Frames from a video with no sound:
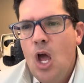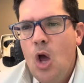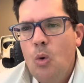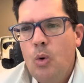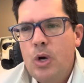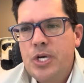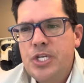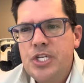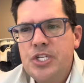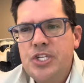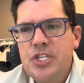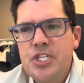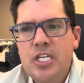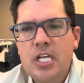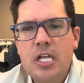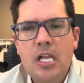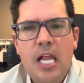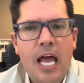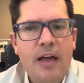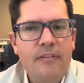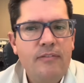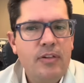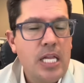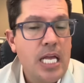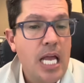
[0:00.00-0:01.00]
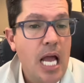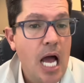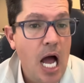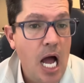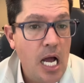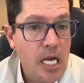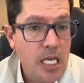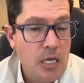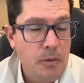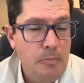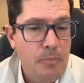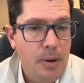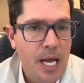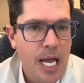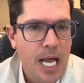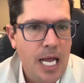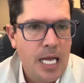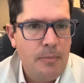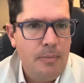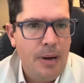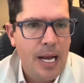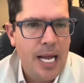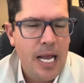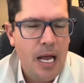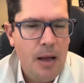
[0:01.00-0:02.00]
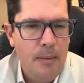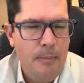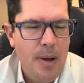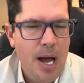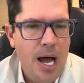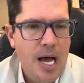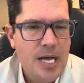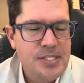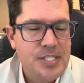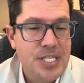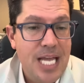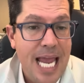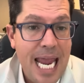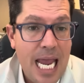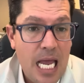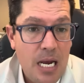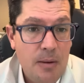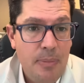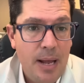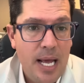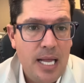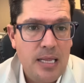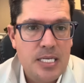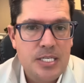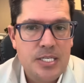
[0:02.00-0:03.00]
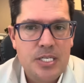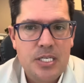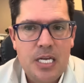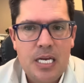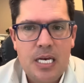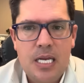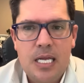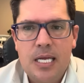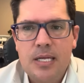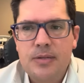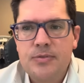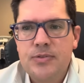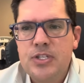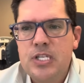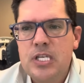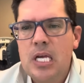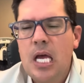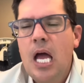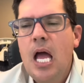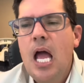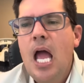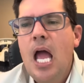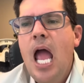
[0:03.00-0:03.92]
which is still heavily occupied by Hamas and Palestinians.